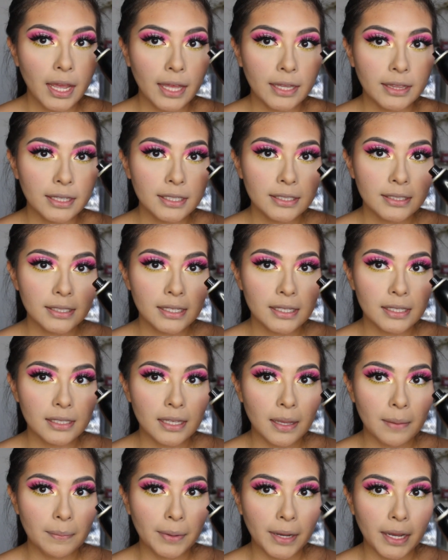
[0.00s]
and this
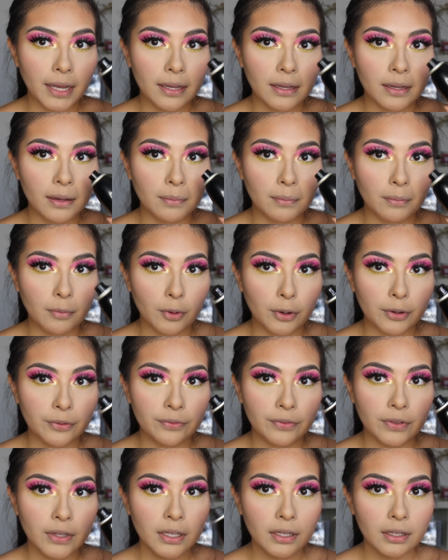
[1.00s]
is by
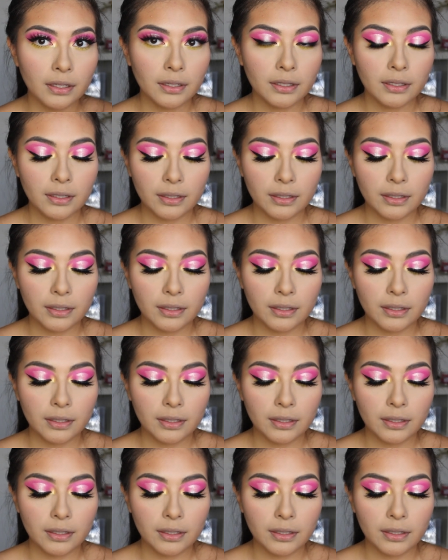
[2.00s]
Morphe.